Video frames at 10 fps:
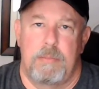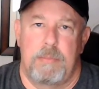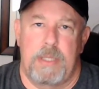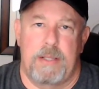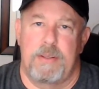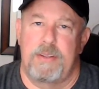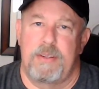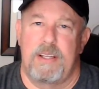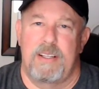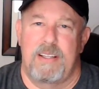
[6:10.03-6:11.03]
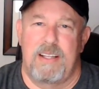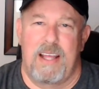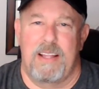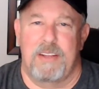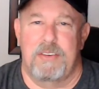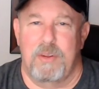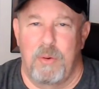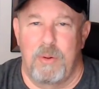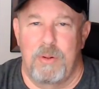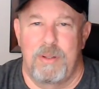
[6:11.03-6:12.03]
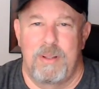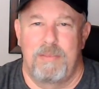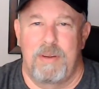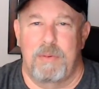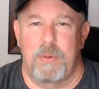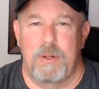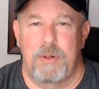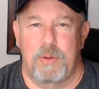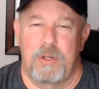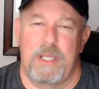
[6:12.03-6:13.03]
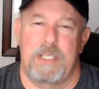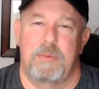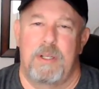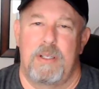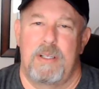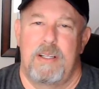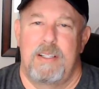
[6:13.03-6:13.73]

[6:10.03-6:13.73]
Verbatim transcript: Because at the end of the day, that's the goal of everyone who creates one.